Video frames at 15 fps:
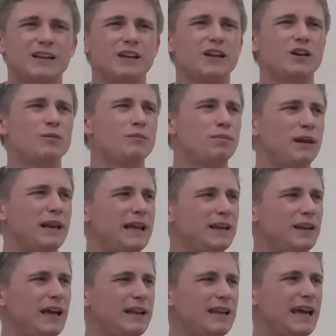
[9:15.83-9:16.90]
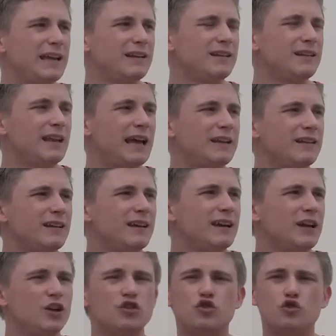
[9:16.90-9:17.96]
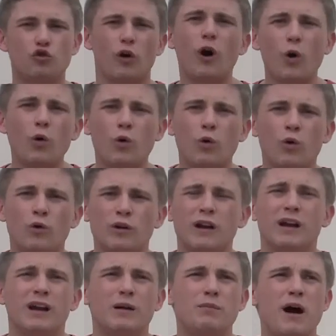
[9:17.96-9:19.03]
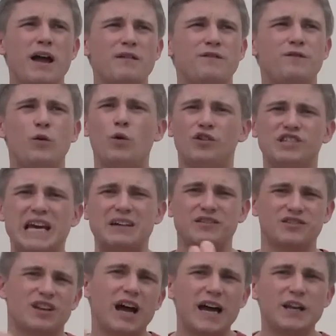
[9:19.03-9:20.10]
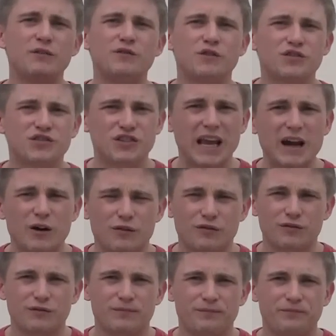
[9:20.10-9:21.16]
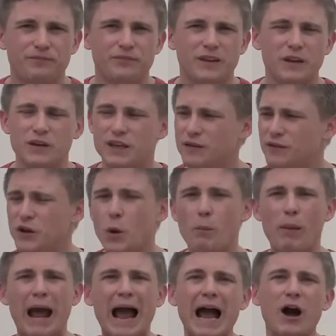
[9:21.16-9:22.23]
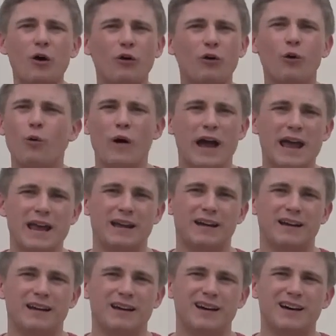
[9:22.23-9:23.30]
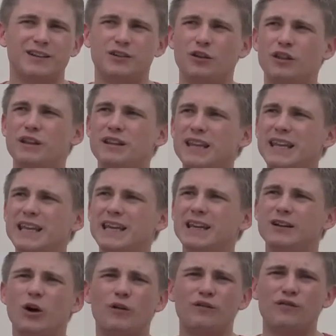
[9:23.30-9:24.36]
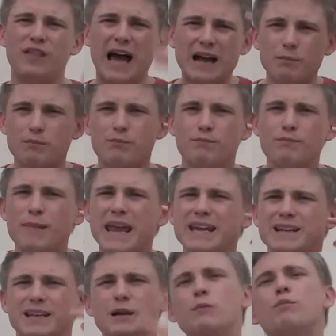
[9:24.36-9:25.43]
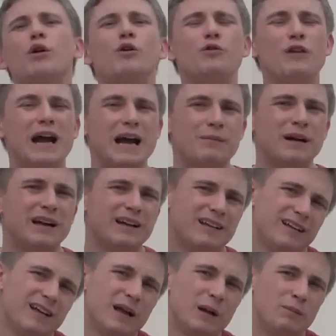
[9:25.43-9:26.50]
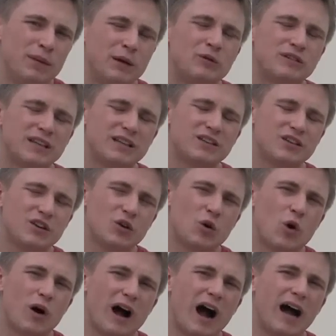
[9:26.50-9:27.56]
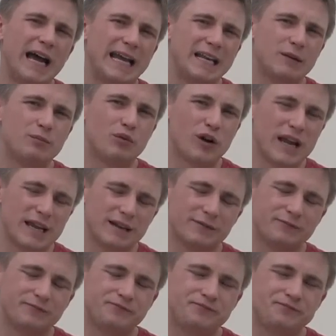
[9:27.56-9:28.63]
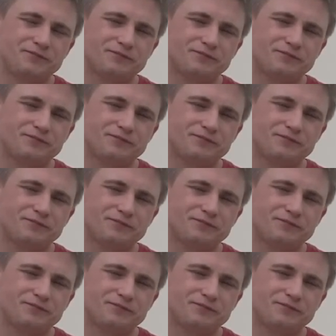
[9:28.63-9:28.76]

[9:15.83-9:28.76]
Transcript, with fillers: and, and, and, and controlled by a force outside of yourself. You're giving your power away to the need of that mating program built into your hind brain.